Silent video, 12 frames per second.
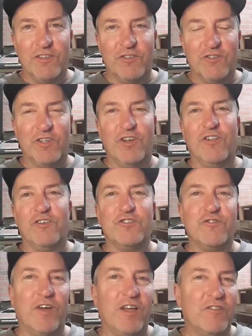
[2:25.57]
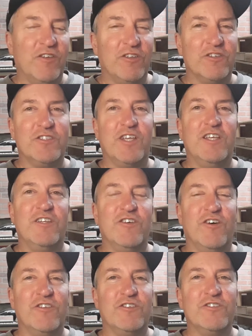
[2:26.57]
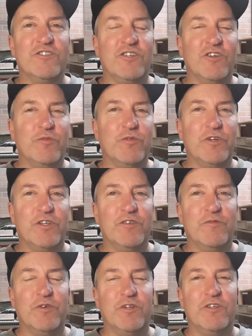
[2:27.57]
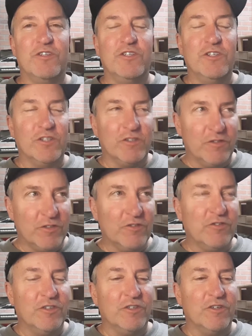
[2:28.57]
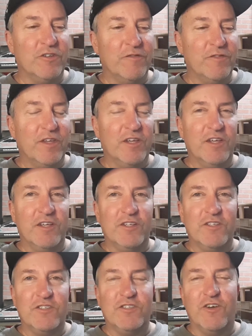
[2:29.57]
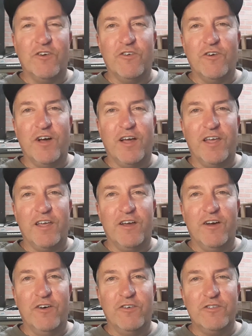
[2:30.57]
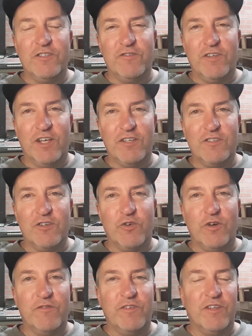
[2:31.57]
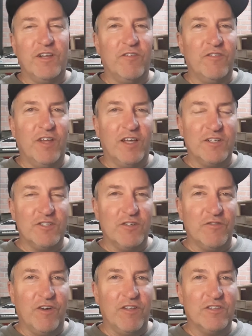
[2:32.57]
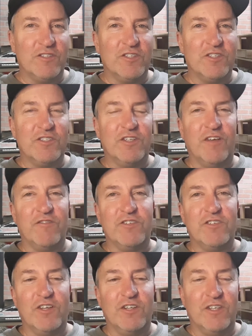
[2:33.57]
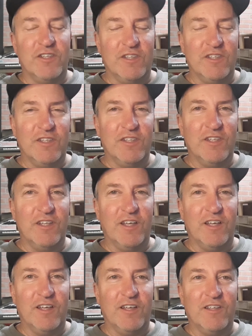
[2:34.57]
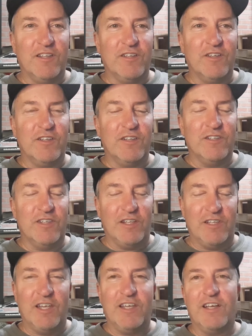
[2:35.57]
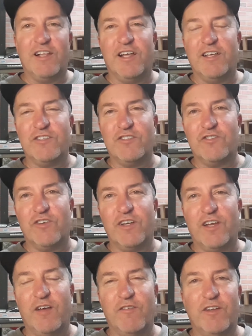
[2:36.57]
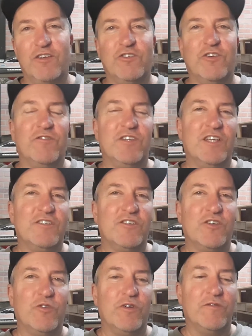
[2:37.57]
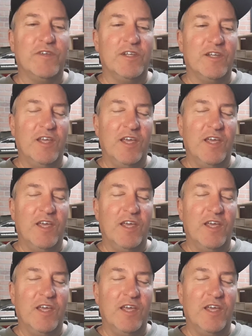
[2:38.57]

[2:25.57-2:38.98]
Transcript: $3, $5, $8, pretty good deal if it's real. So I own some test equipment. I'm not a gemologist. I'm studying and taking classes right now, but I do have test equipment.